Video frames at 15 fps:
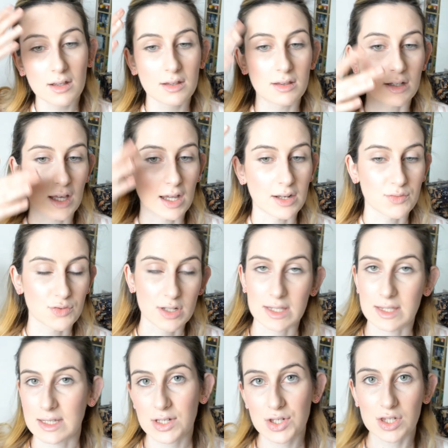the kind of
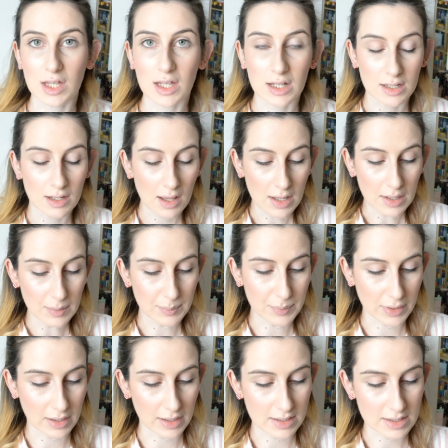transition,
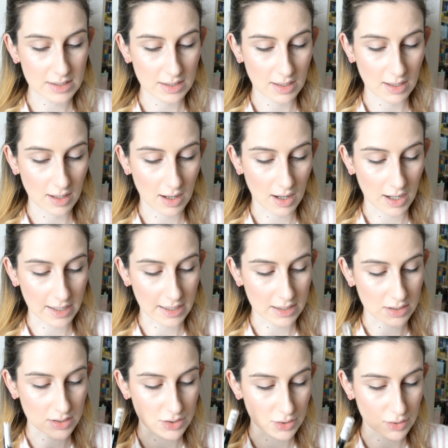but
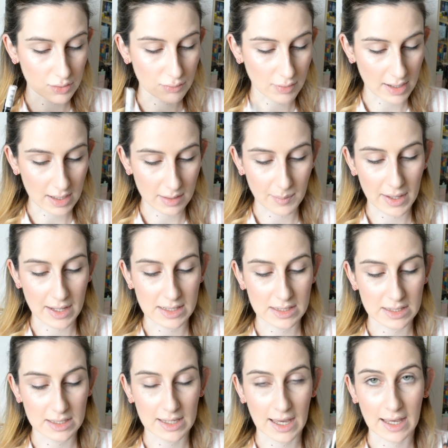I do
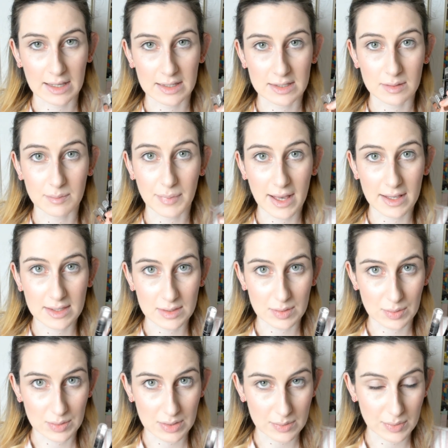recommend getting some
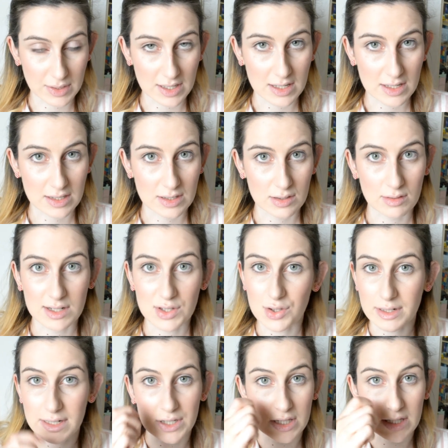pencils because you
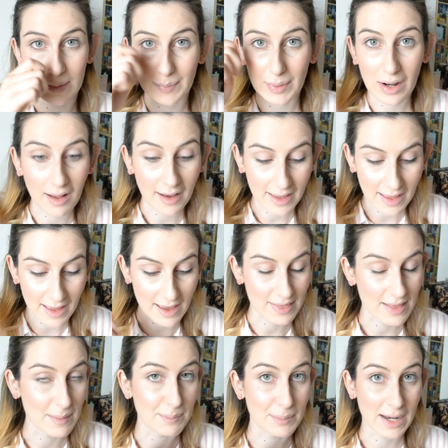literally just apply it and
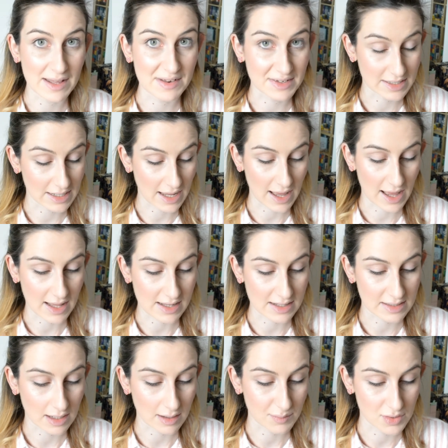then blend it
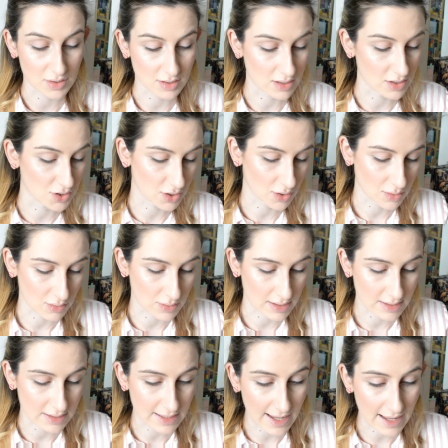and I'm just going to show you
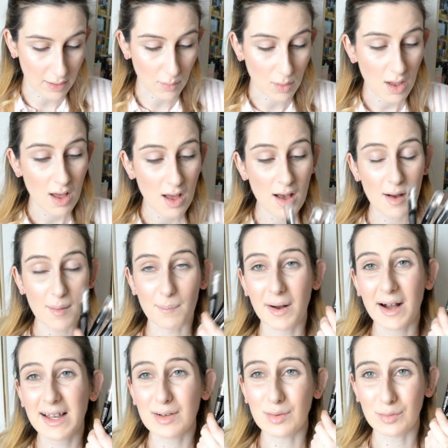this now.
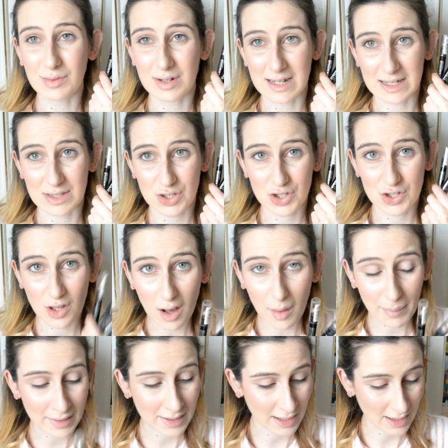Mine all needs
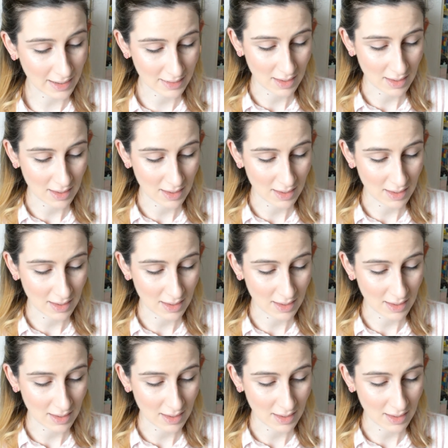sharpening.